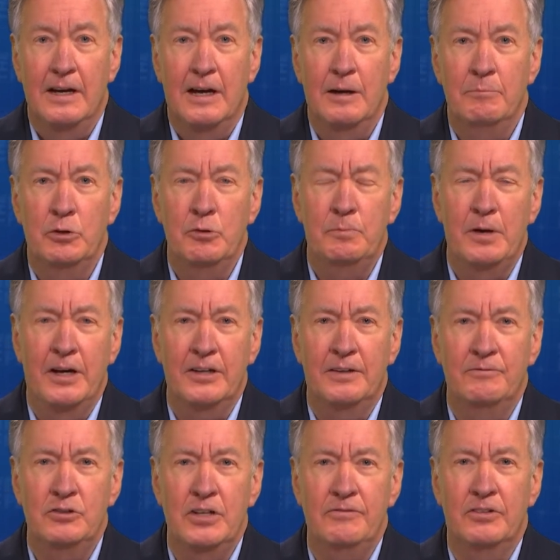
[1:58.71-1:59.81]
I'm Blu
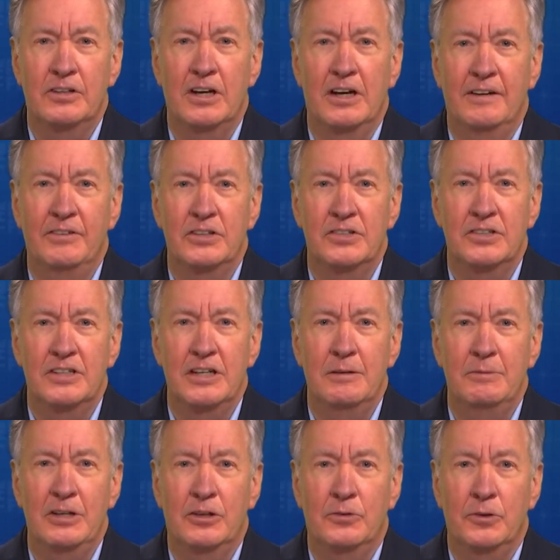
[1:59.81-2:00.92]
Putnam, Chief Economist,
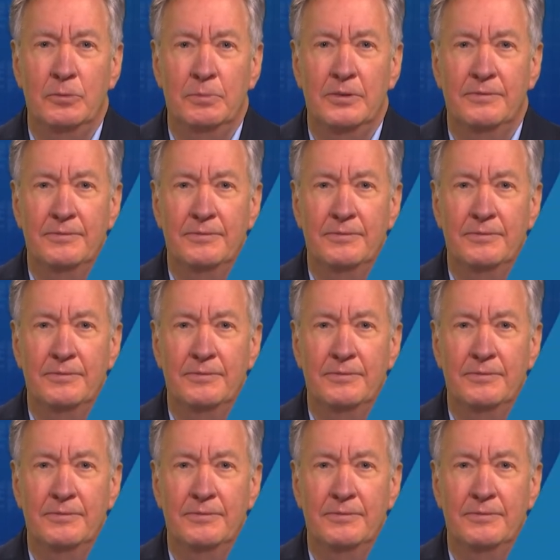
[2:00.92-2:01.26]
CME Group.